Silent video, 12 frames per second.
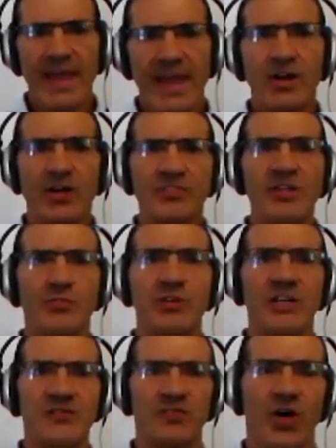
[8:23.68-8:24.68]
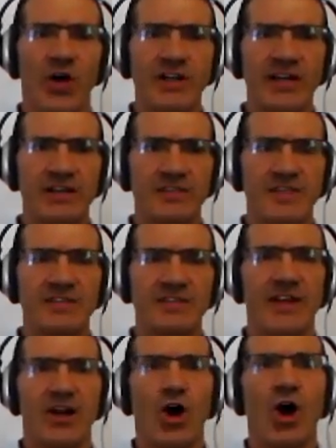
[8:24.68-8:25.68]
And I didn't really find anything
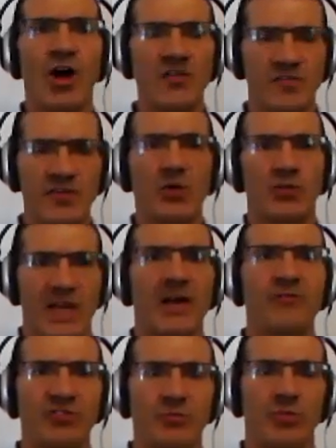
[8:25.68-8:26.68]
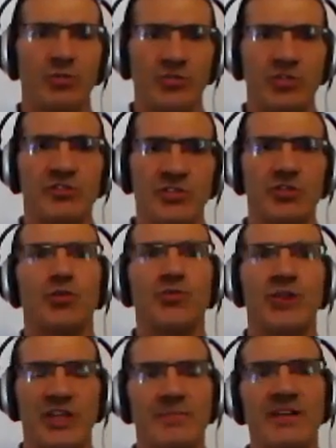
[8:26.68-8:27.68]
that I felt comfortable using or
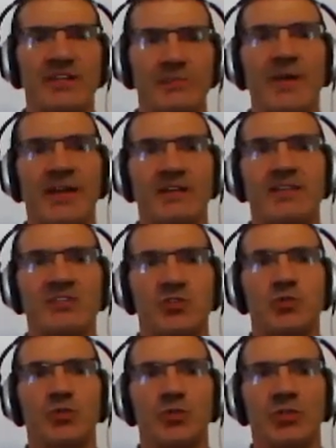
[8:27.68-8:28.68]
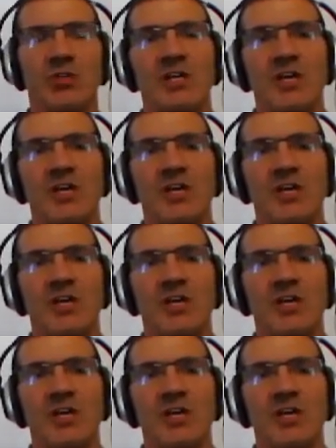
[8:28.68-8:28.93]
recommending back to that school.